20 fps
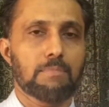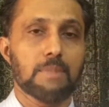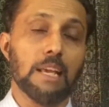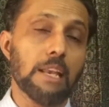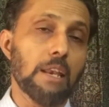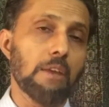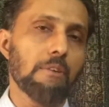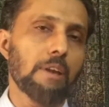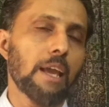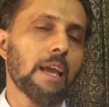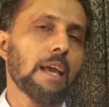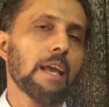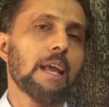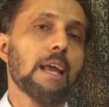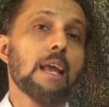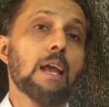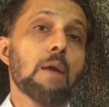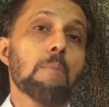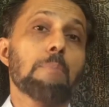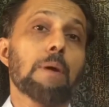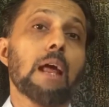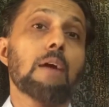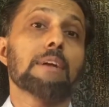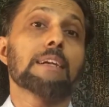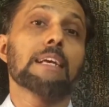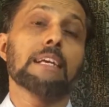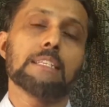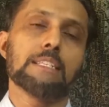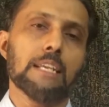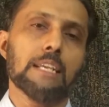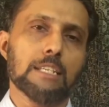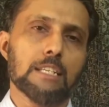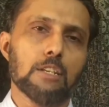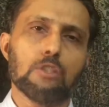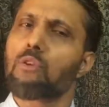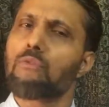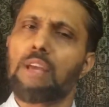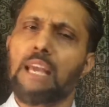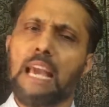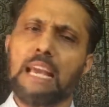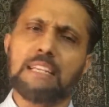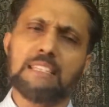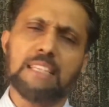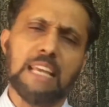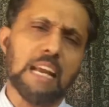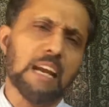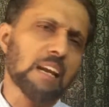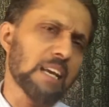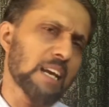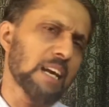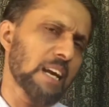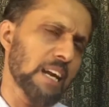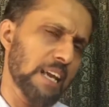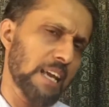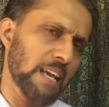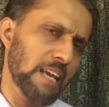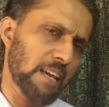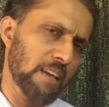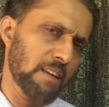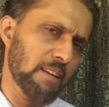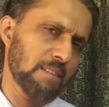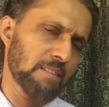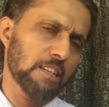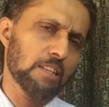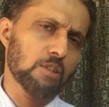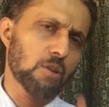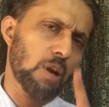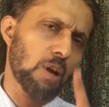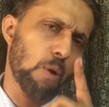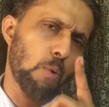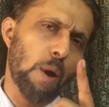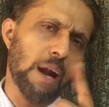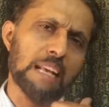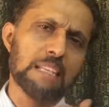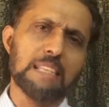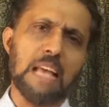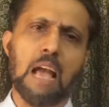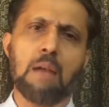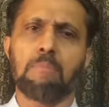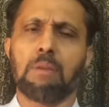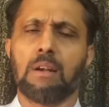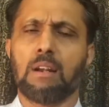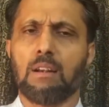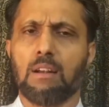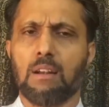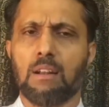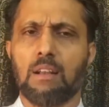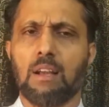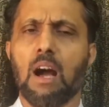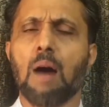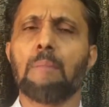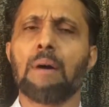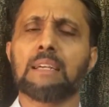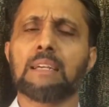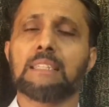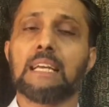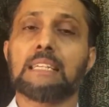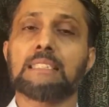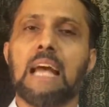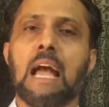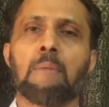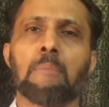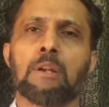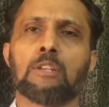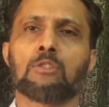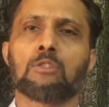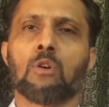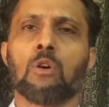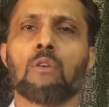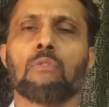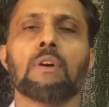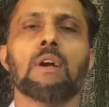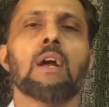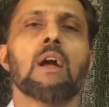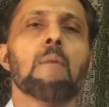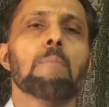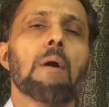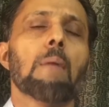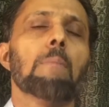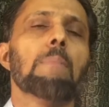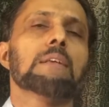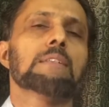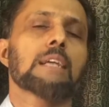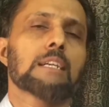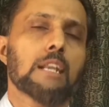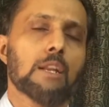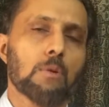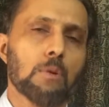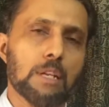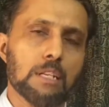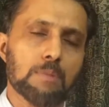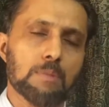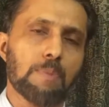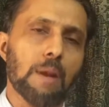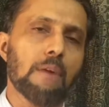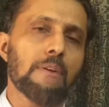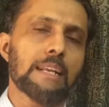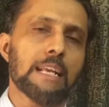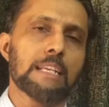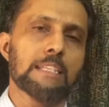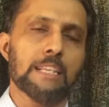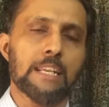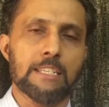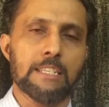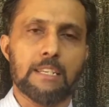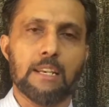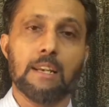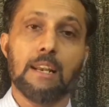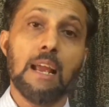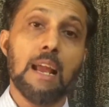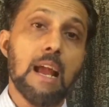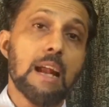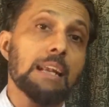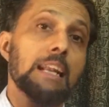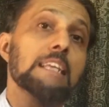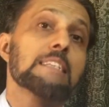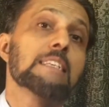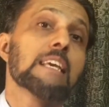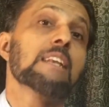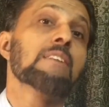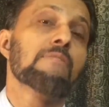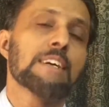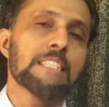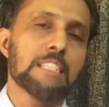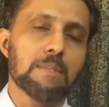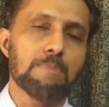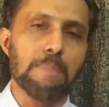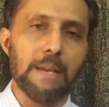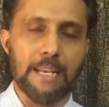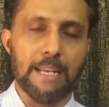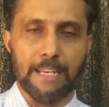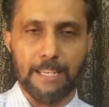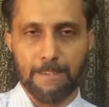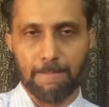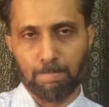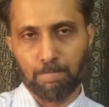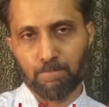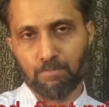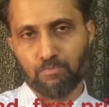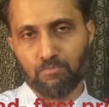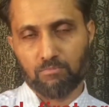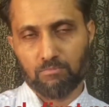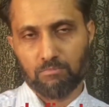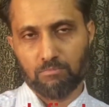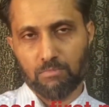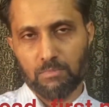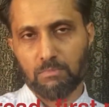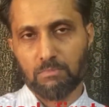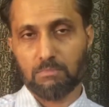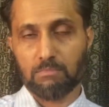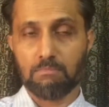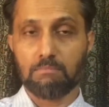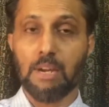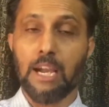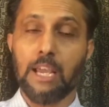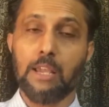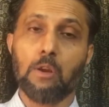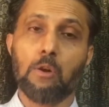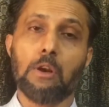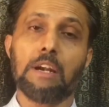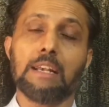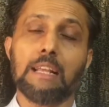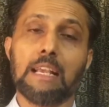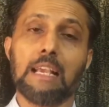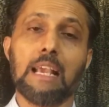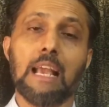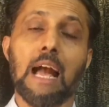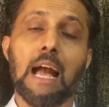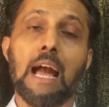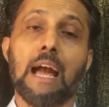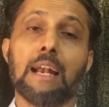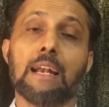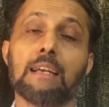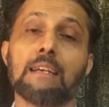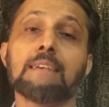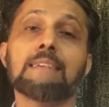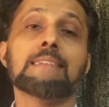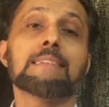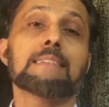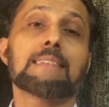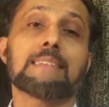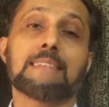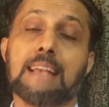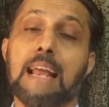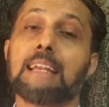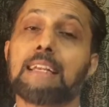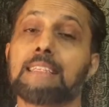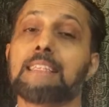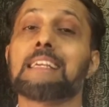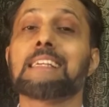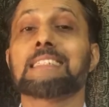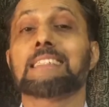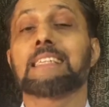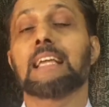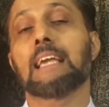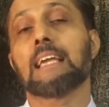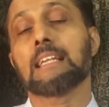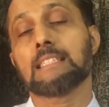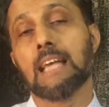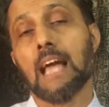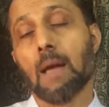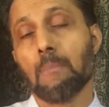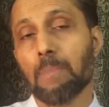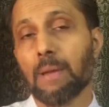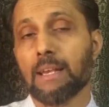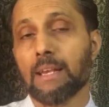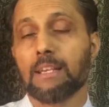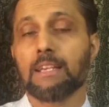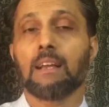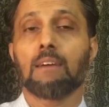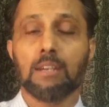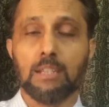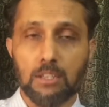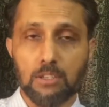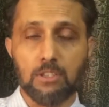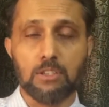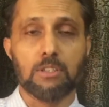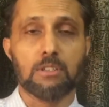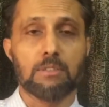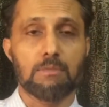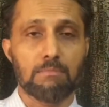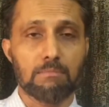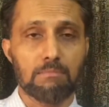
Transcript: Anyway, privatization. So we can say clearly, this is only one example among the examples of public sector units, privatization, disinvestment, minority and strategic sales happen in our country.